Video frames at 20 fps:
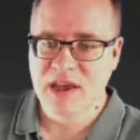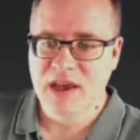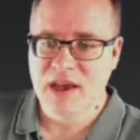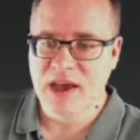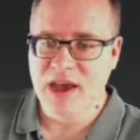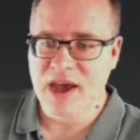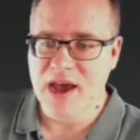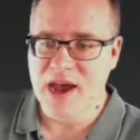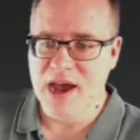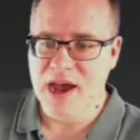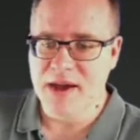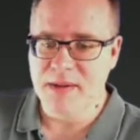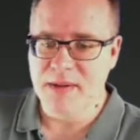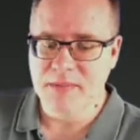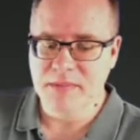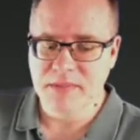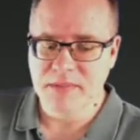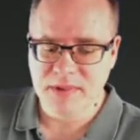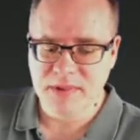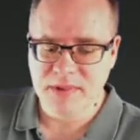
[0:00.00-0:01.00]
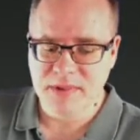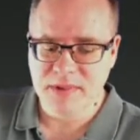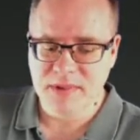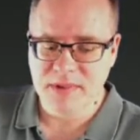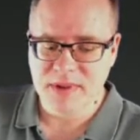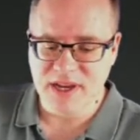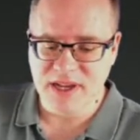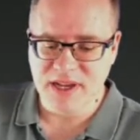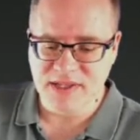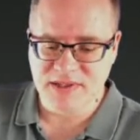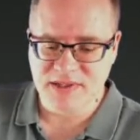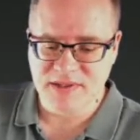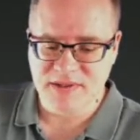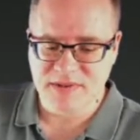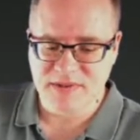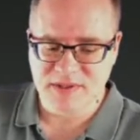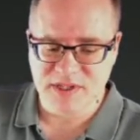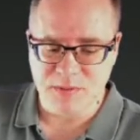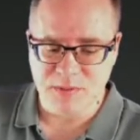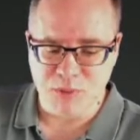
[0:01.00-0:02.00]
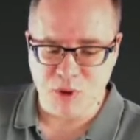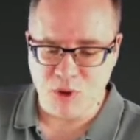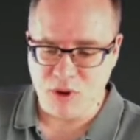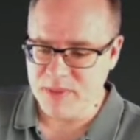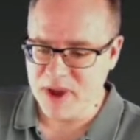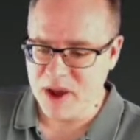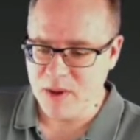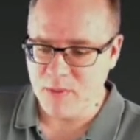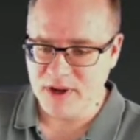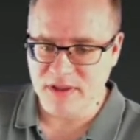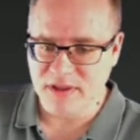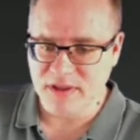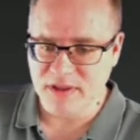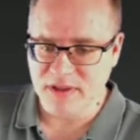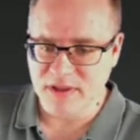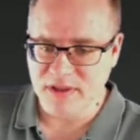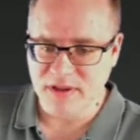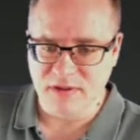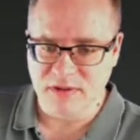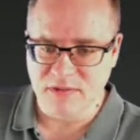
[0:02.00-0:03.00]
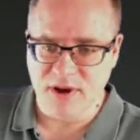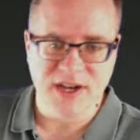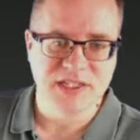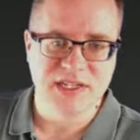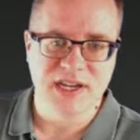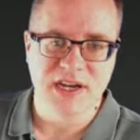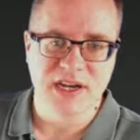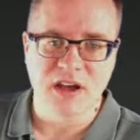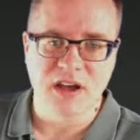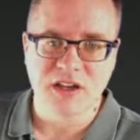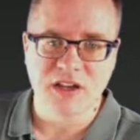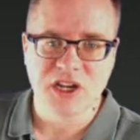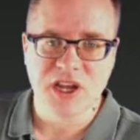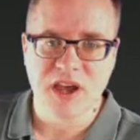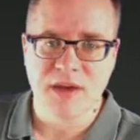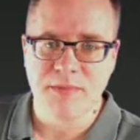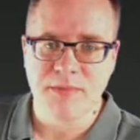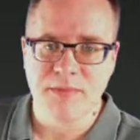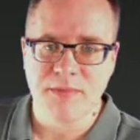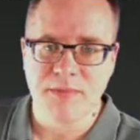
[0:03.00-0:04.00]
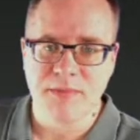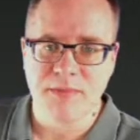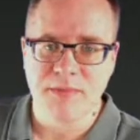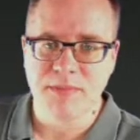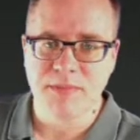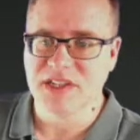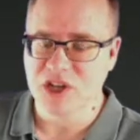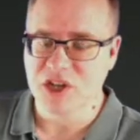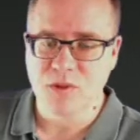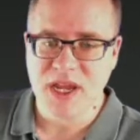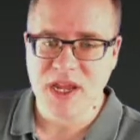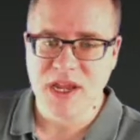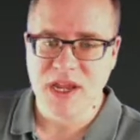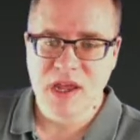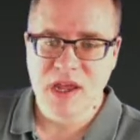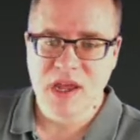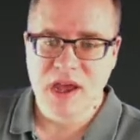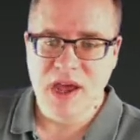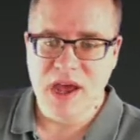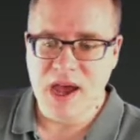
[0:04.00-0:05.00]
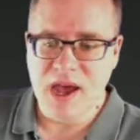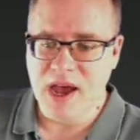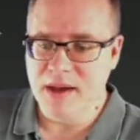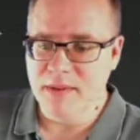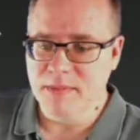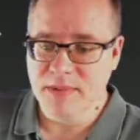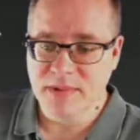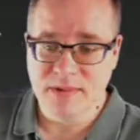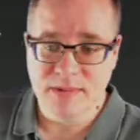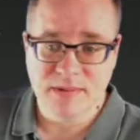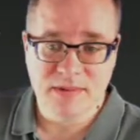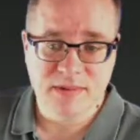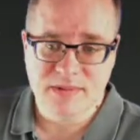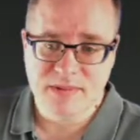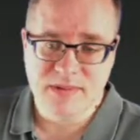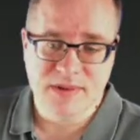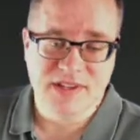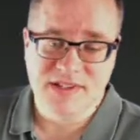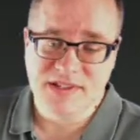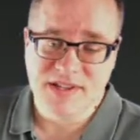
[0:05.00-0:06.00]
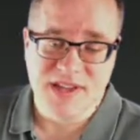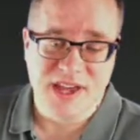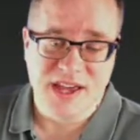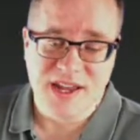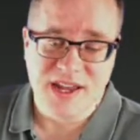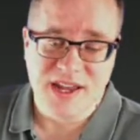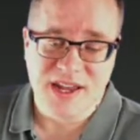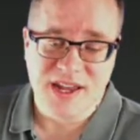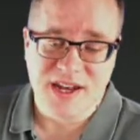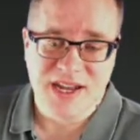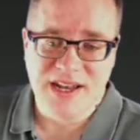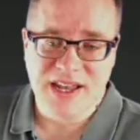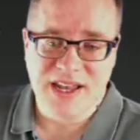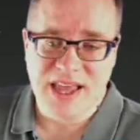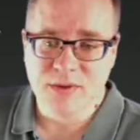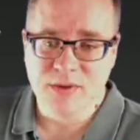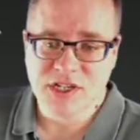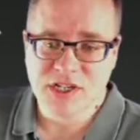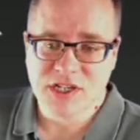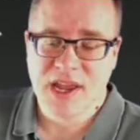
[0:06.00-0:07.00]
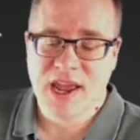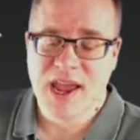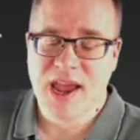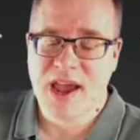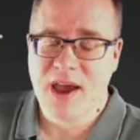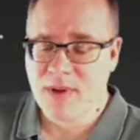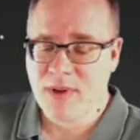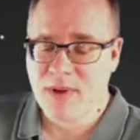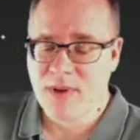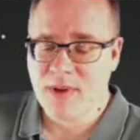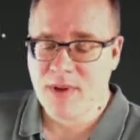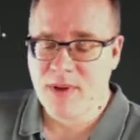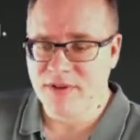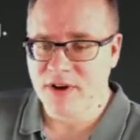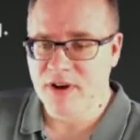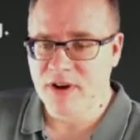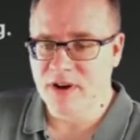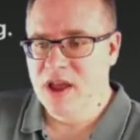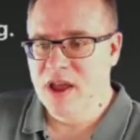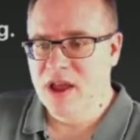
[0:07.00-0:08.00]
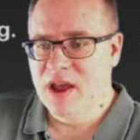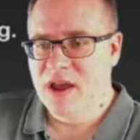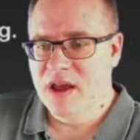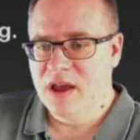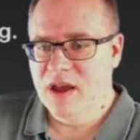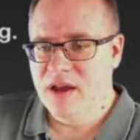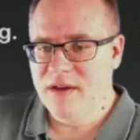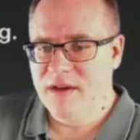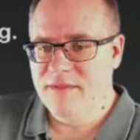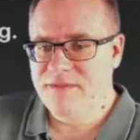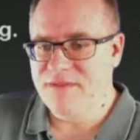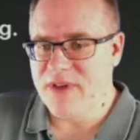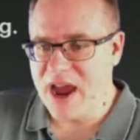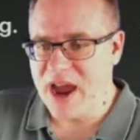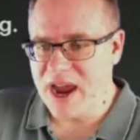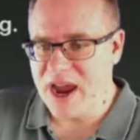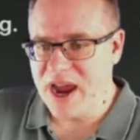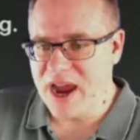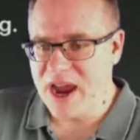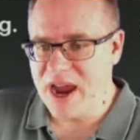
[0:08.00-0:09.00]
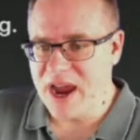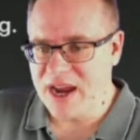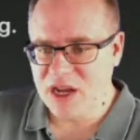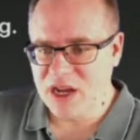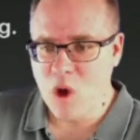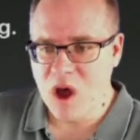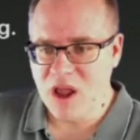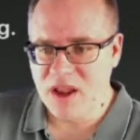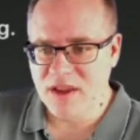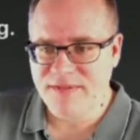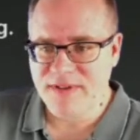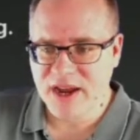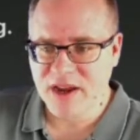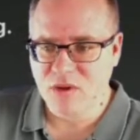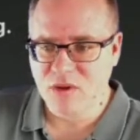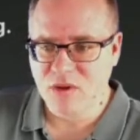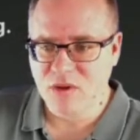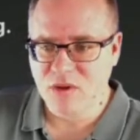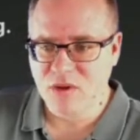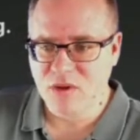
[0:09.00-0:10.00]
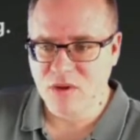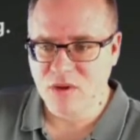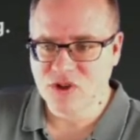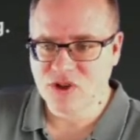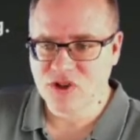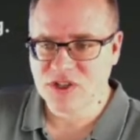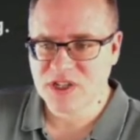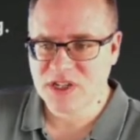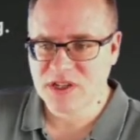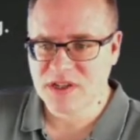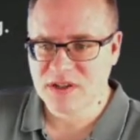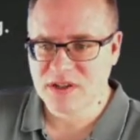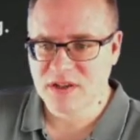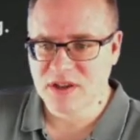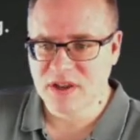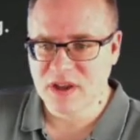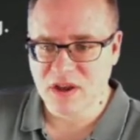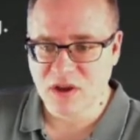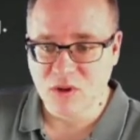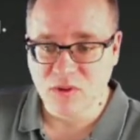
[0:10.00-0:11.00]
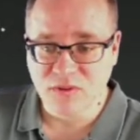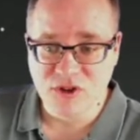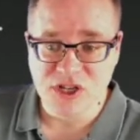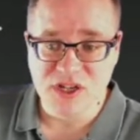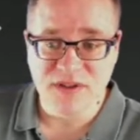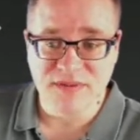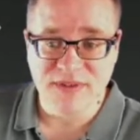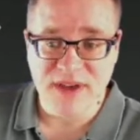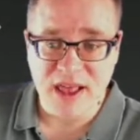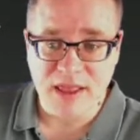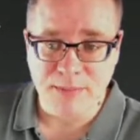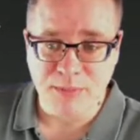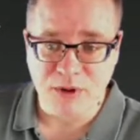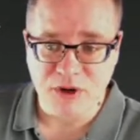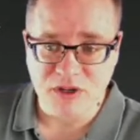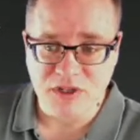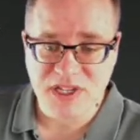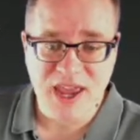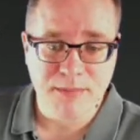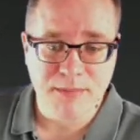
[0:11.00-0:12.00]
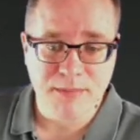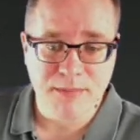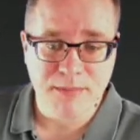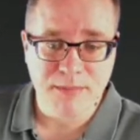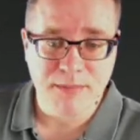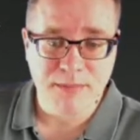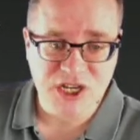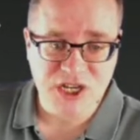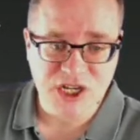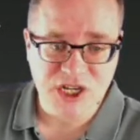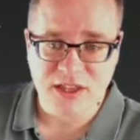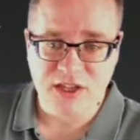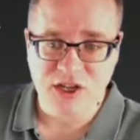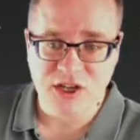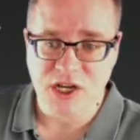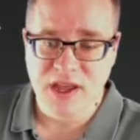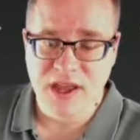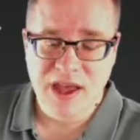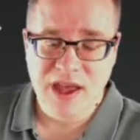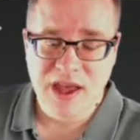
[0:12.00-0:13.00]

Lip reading: It is supported by one of the greatest technology companies, Adobe. It's not a dead language. However, finding qualified ColdFusion developers can be challenging.